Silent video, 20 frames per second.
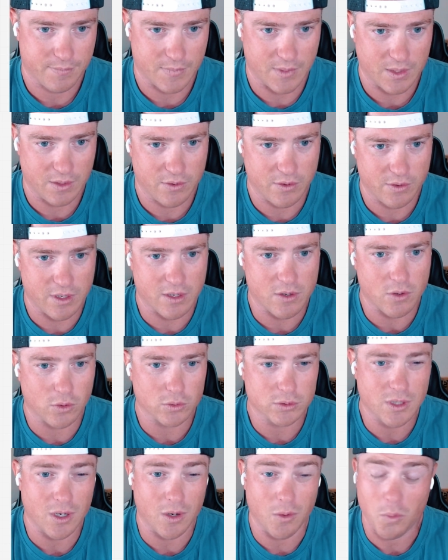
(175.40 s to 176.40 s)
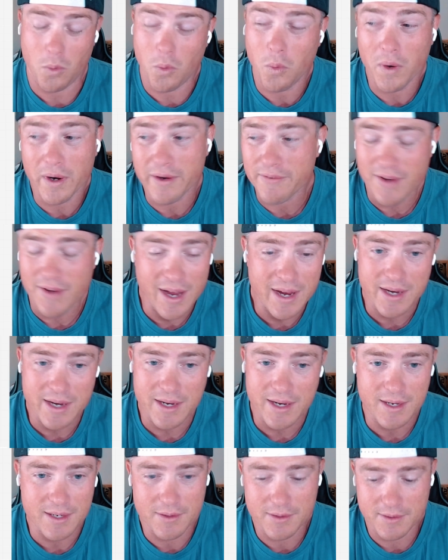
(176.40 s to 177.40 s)
You're going to cold call. Well, what if
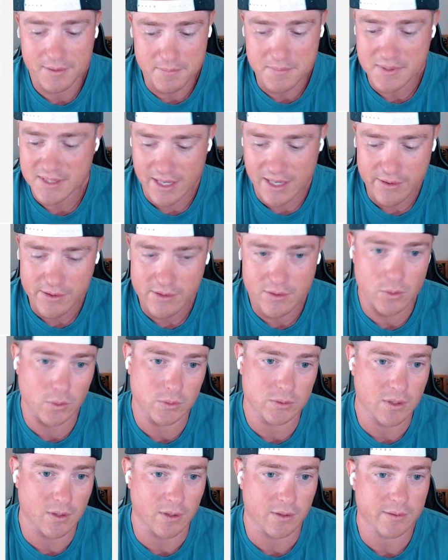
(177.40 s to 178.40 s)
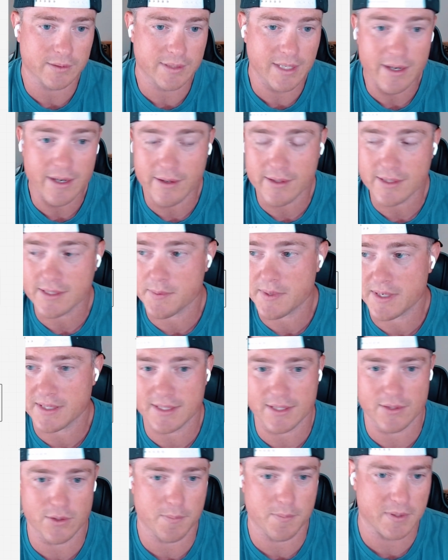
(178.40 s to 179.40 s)
I'm scared to cold call? Then hire someone else
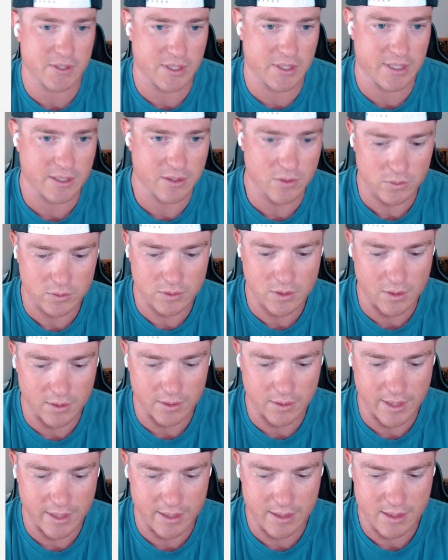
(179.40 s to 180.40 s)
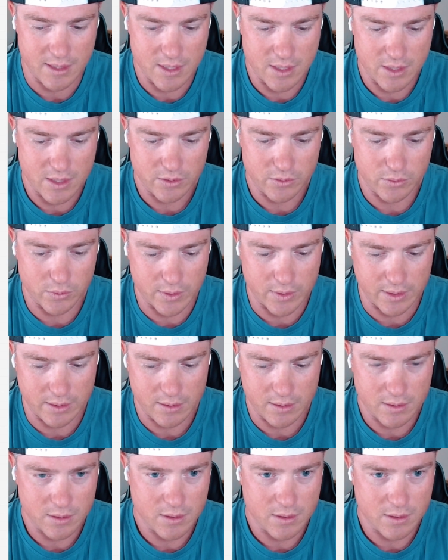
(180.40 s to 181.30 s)
to do it, but you need to cold call. Okay. You can